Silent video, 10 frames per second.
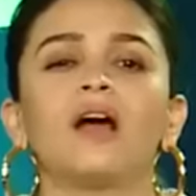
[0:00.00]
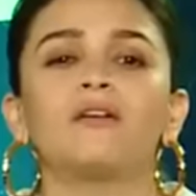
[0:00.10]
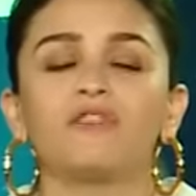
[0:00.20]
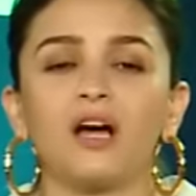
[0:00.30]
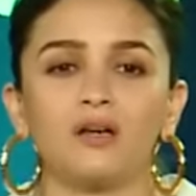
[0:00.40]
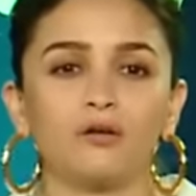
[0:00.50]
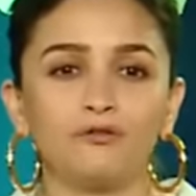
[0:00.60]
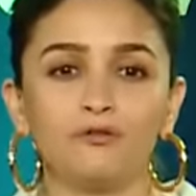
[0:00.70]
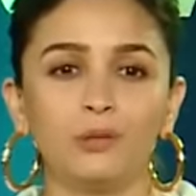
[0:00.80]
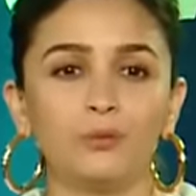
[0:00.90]
life kind of
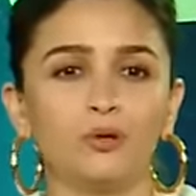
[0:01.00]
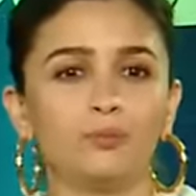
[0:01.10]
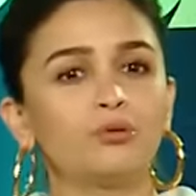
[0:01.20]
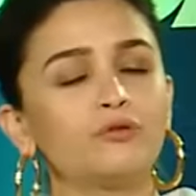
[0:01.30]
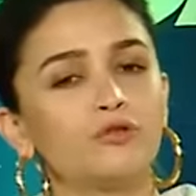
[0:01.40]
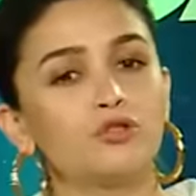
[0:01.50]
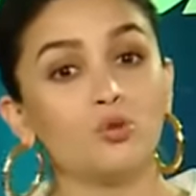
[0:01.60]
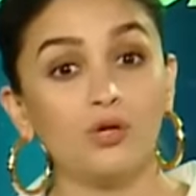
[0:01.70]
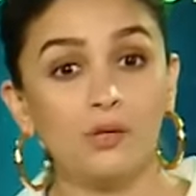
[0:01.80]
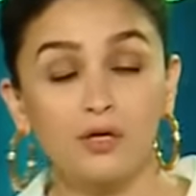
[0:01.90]
film or a beautiful
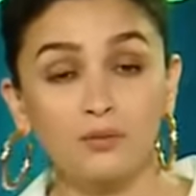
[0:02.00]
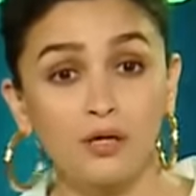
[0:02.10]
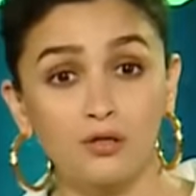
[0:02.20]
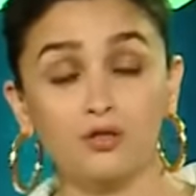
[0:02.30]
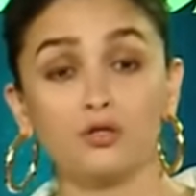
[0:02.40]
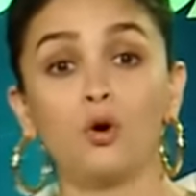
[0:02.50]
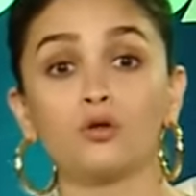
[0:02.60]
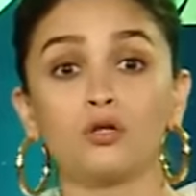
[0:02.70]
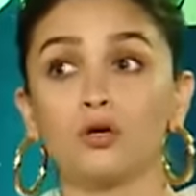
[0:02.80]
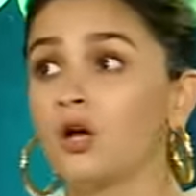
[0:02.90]
story about a mother or a
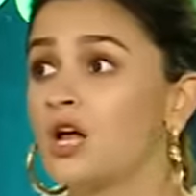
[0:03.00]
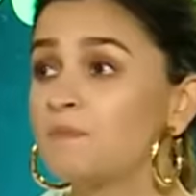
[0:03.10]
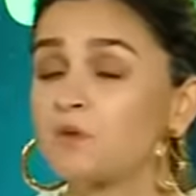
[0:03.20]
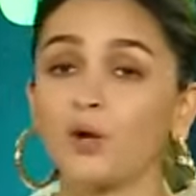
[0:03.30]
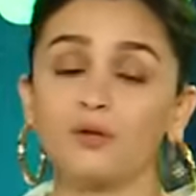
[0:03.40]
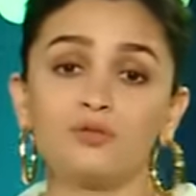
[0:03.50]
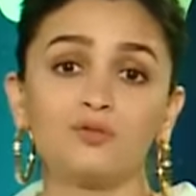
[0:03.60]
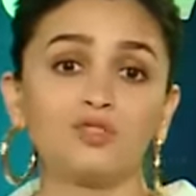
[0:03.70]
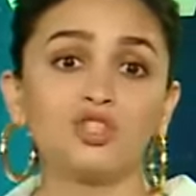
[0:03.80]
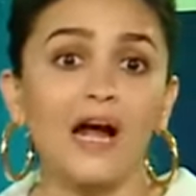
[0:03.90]
daughter or a
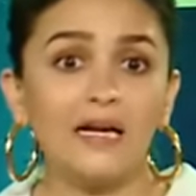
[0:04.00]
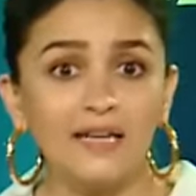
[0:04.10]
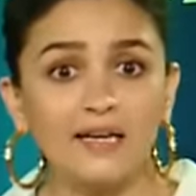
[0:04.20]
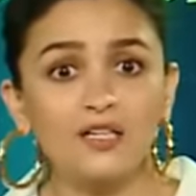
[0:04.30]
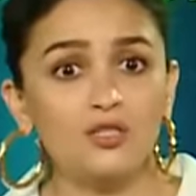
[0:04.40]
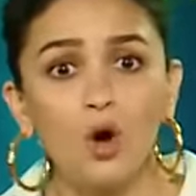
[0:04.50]
child and his